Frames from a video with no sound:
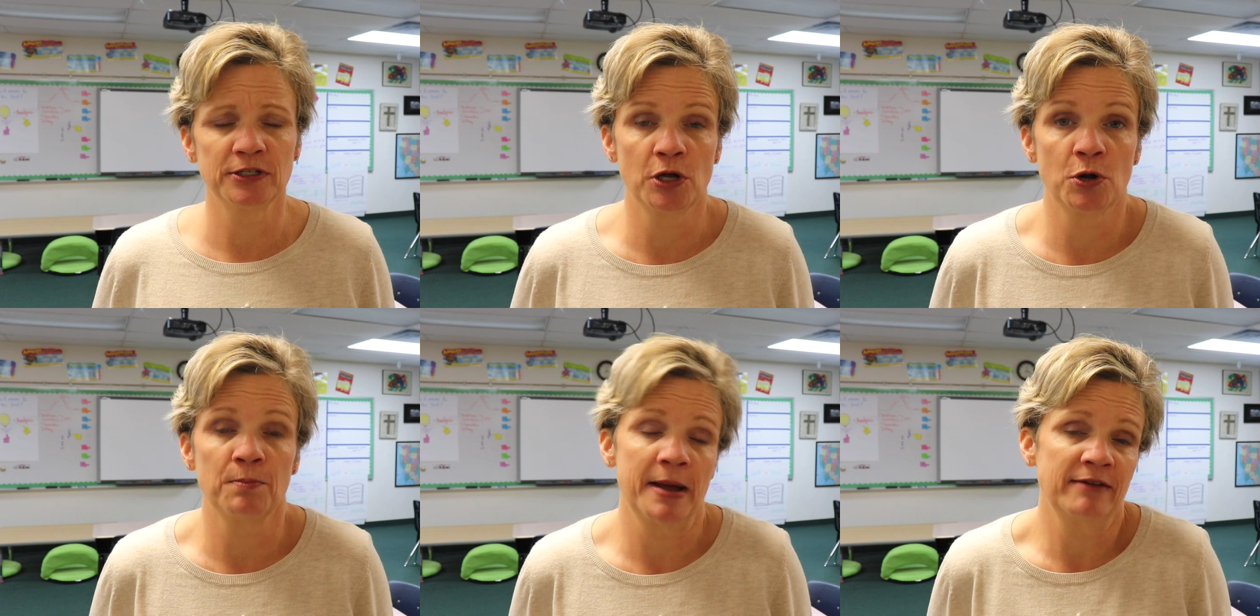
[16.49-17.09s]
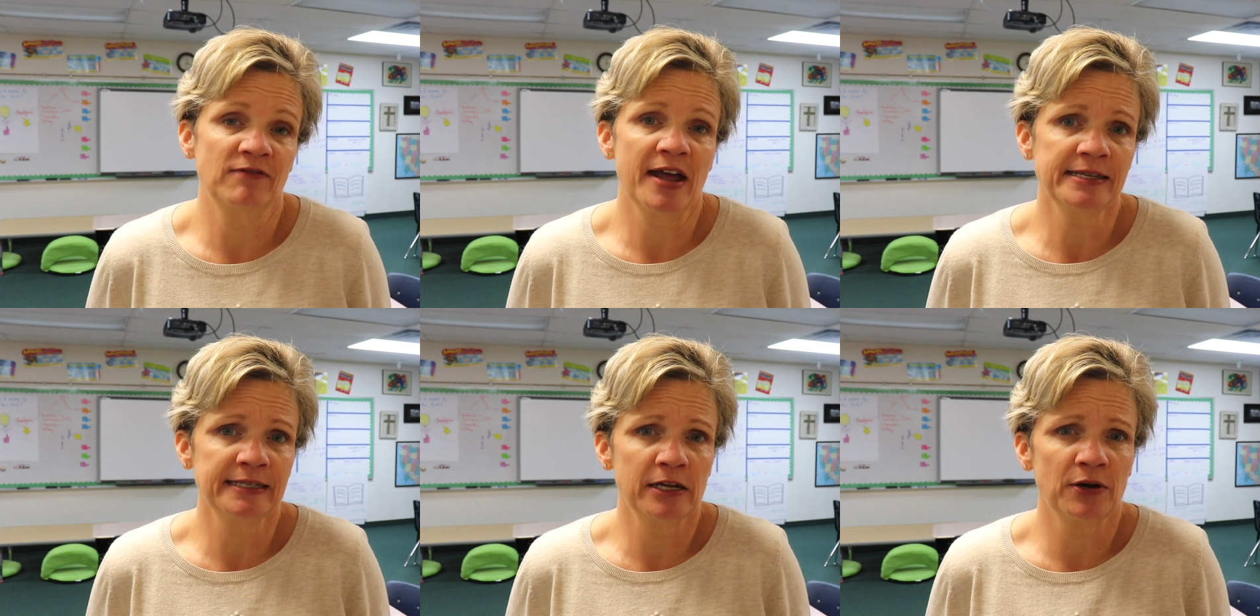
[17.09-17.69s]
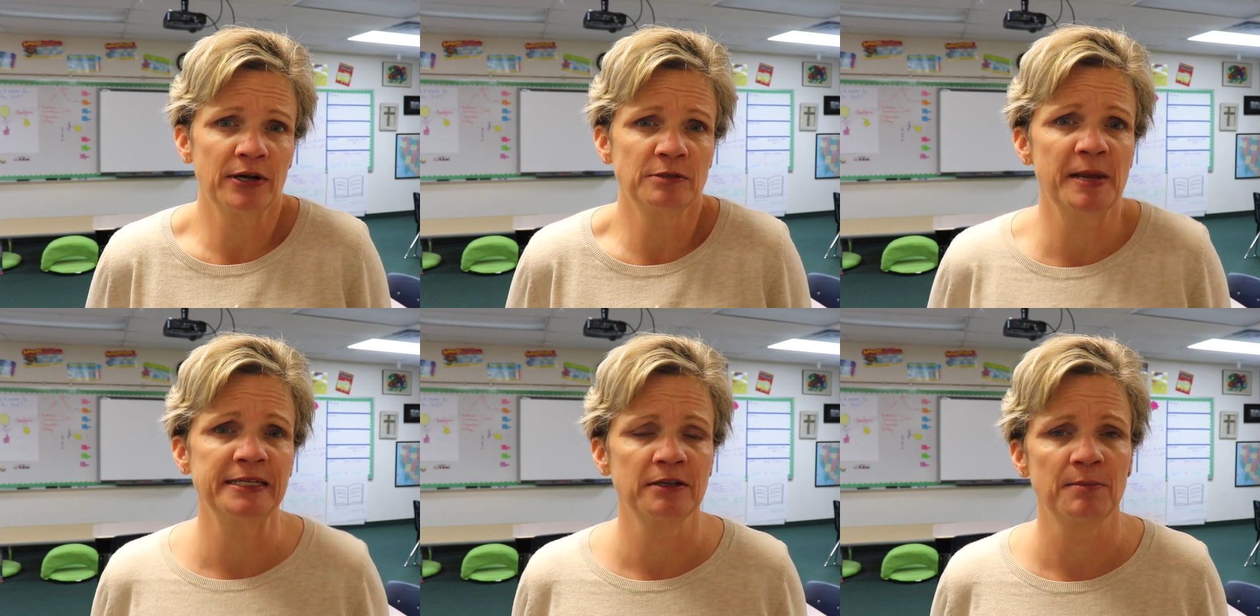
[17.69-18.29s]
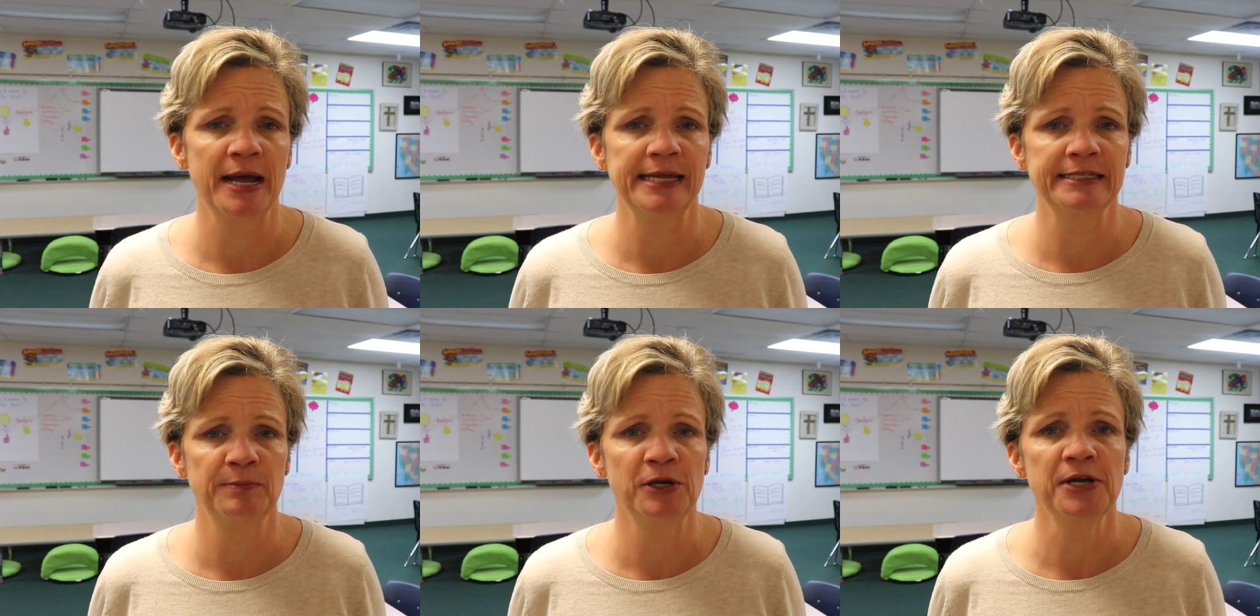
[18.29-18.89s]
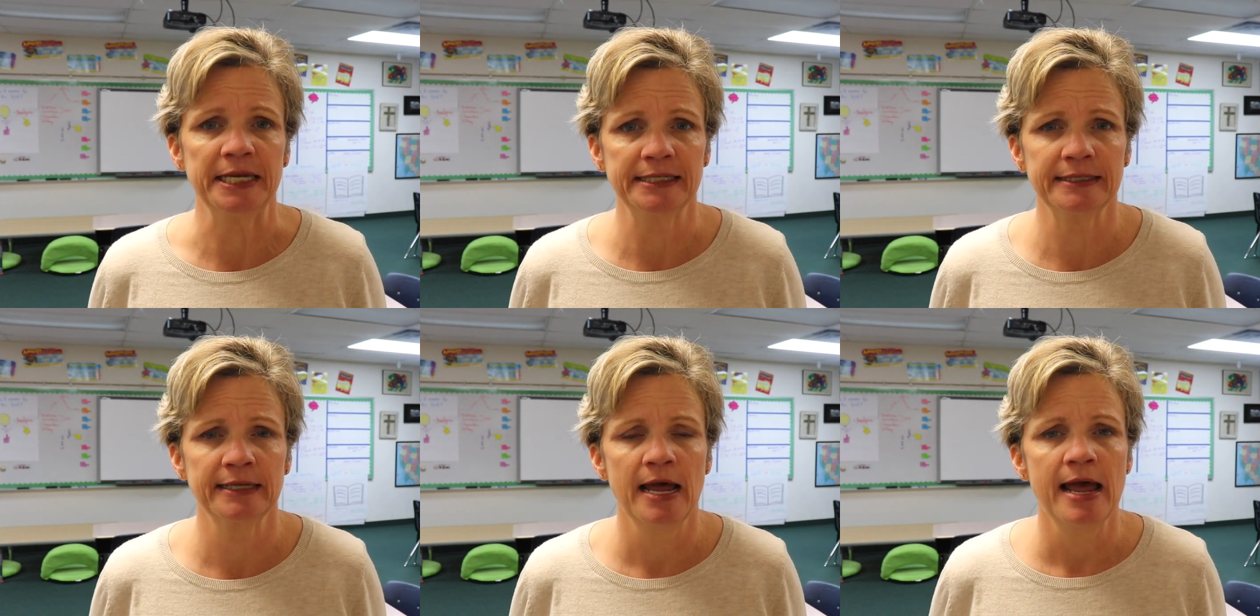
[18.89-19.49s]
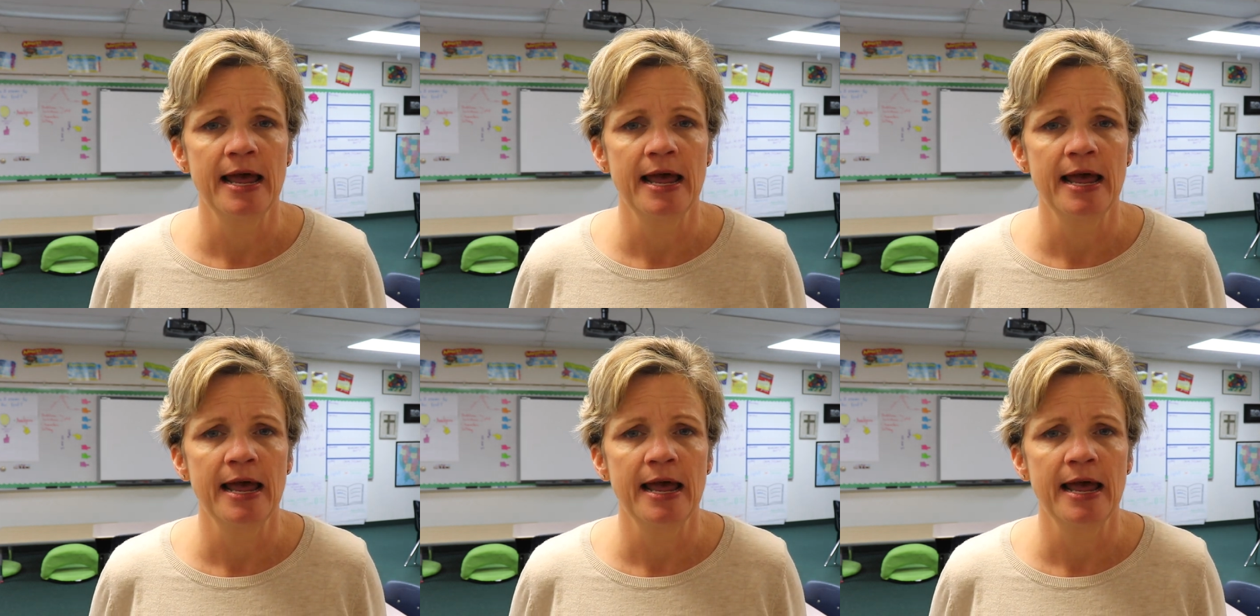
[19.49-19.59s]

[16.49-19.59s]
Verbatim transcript: so my advice here is based on my experience.